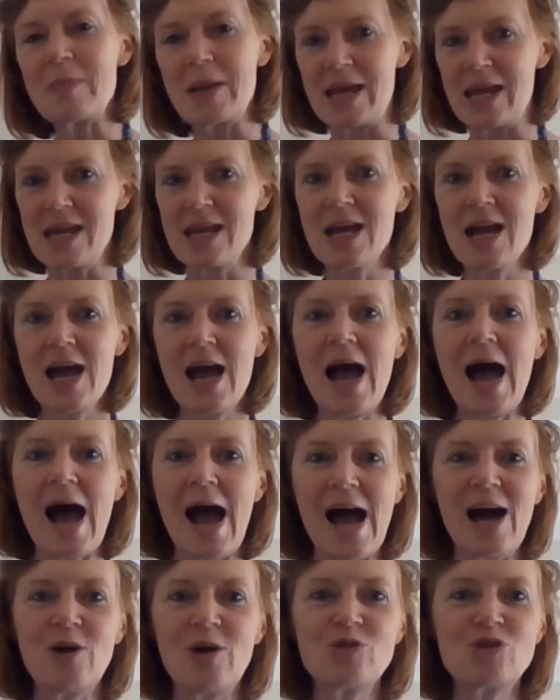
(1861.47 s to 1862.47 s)
me
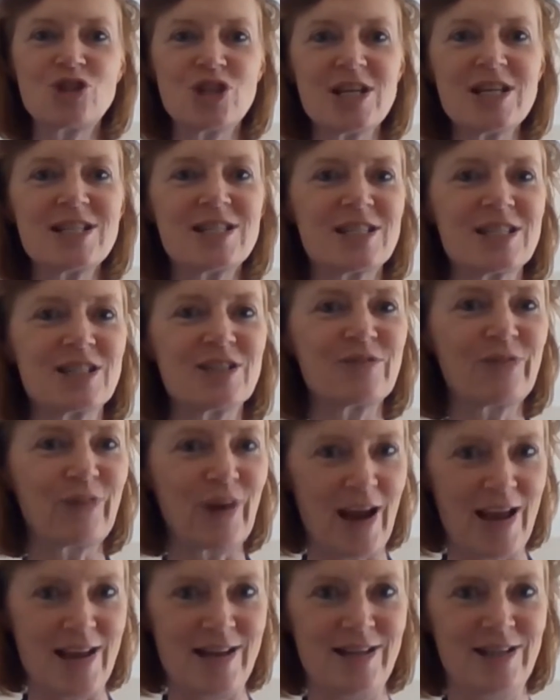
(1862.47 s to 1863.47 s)
how Jesus'
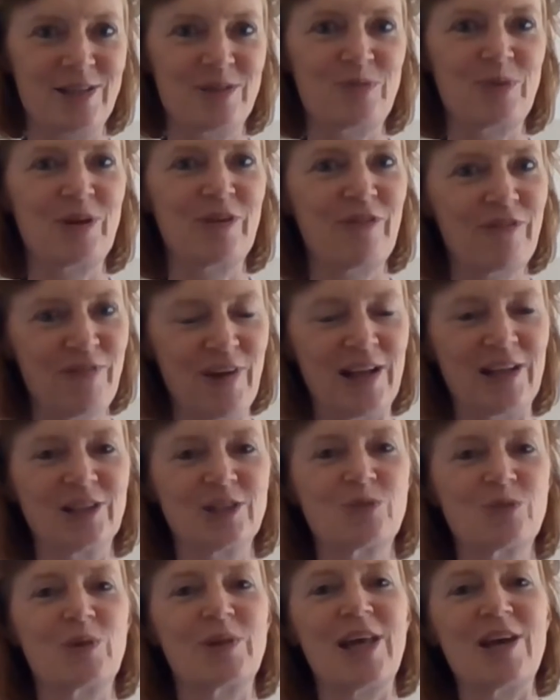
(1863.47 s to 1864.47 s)
friends would have
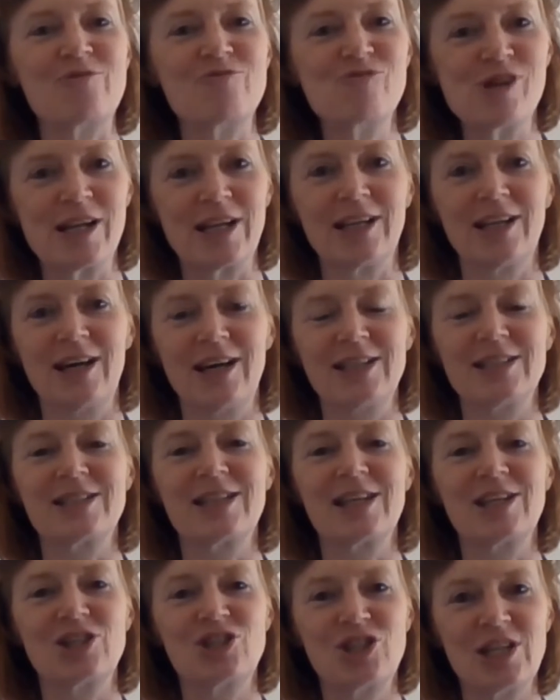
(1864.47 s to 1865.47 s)
felt when they realised
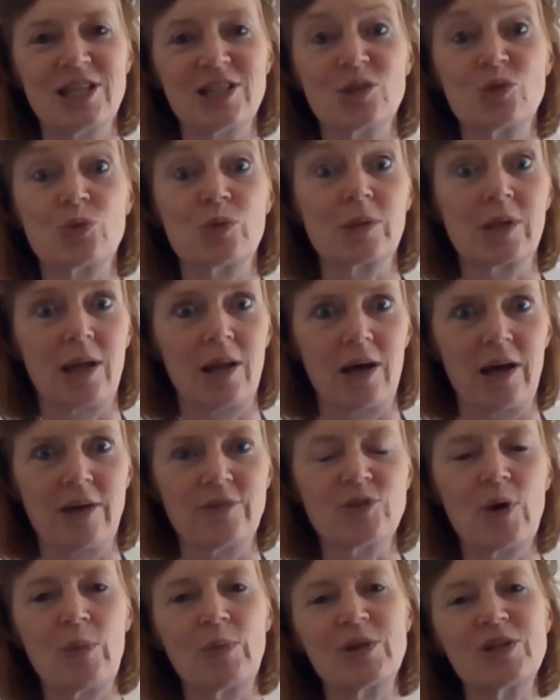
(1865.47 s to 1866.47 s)
that Jesus was alive.
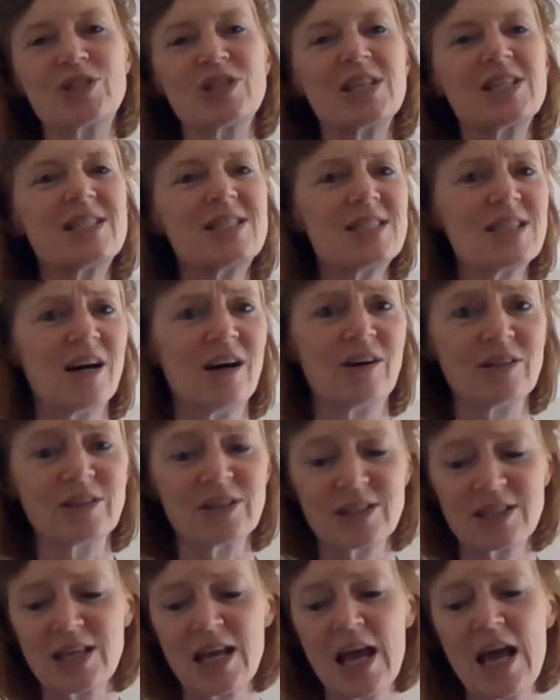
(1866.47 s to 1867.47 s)
So I want you to
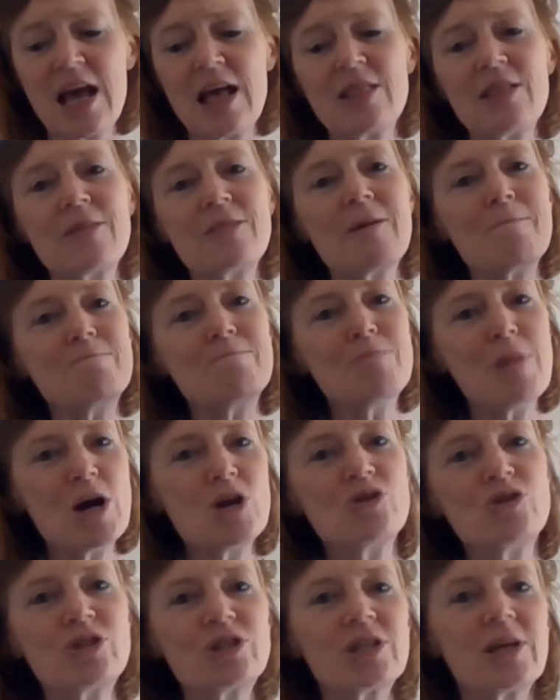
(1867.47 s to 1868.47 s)
dance the
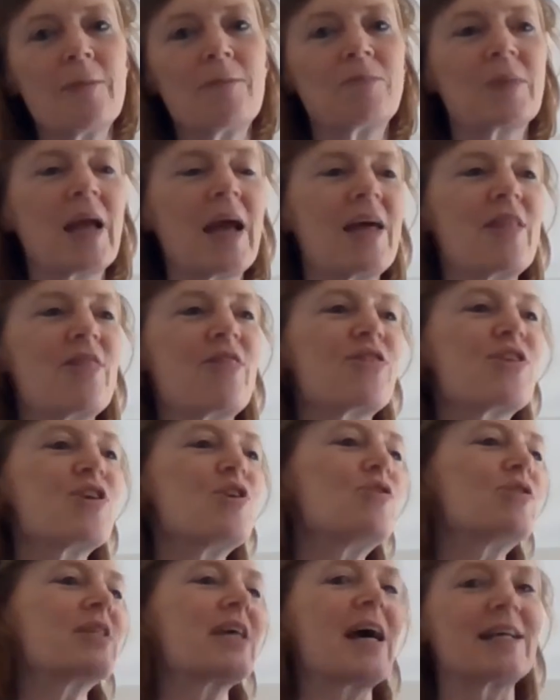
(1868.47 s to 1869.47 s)
most
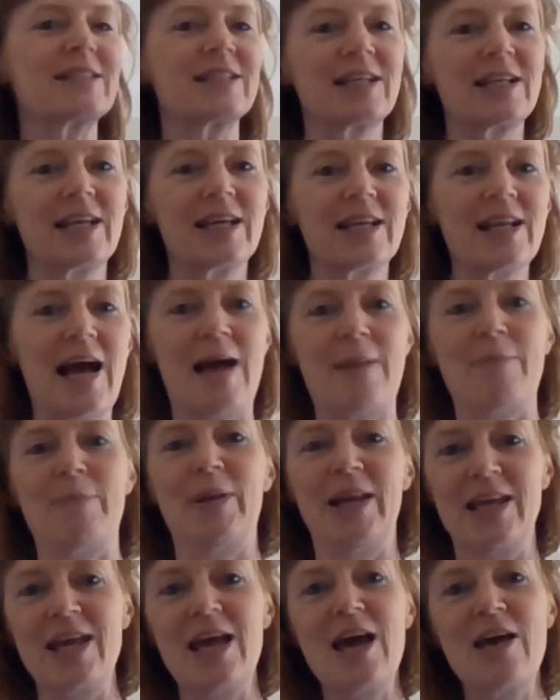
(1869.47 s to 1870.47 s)
enthusiastically and
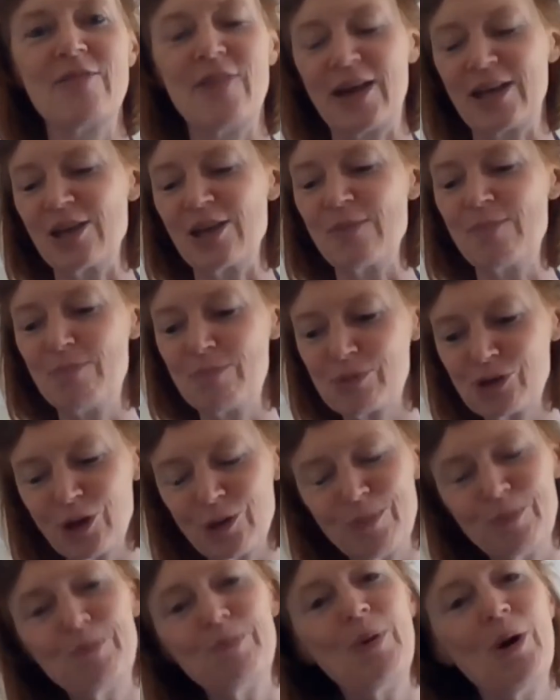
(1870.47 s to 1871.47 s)
happily that you
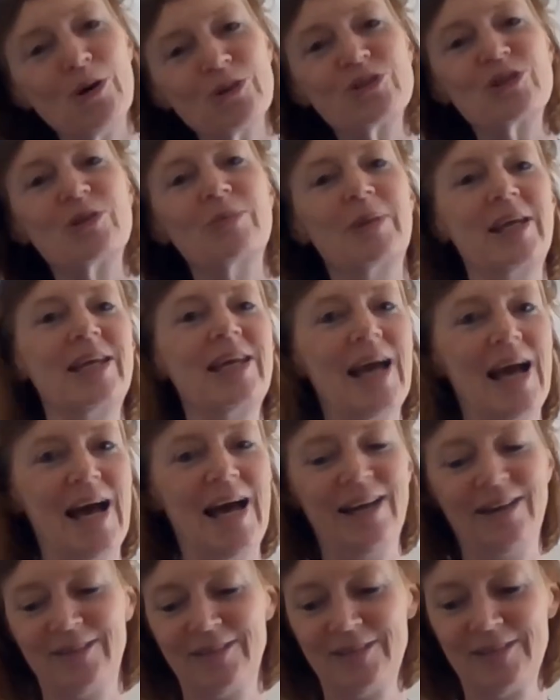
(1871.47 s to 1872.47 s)
possibly
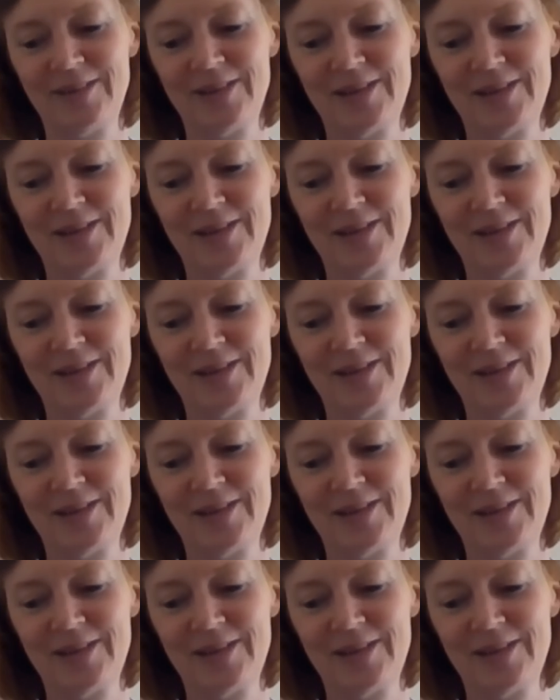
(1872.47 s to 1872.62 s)
can.